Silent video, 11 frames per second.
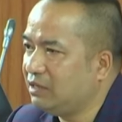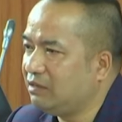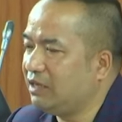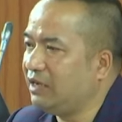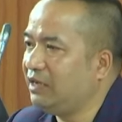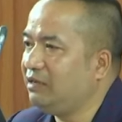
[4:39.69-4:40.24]

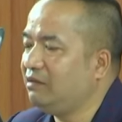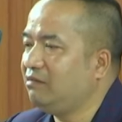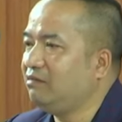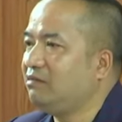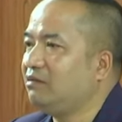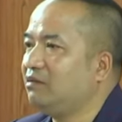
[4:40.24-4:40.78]

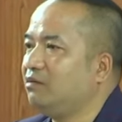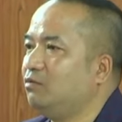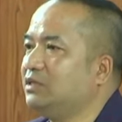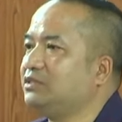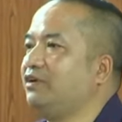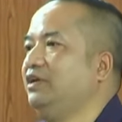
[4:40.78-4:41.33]
they
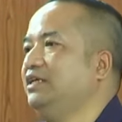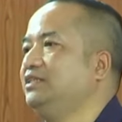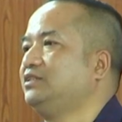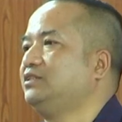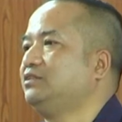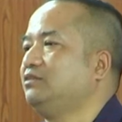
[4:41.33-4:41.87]
was
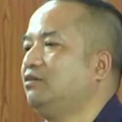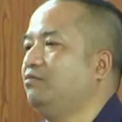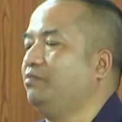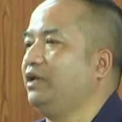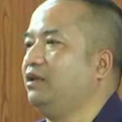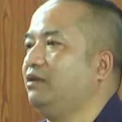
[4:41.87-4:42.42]
released on bail.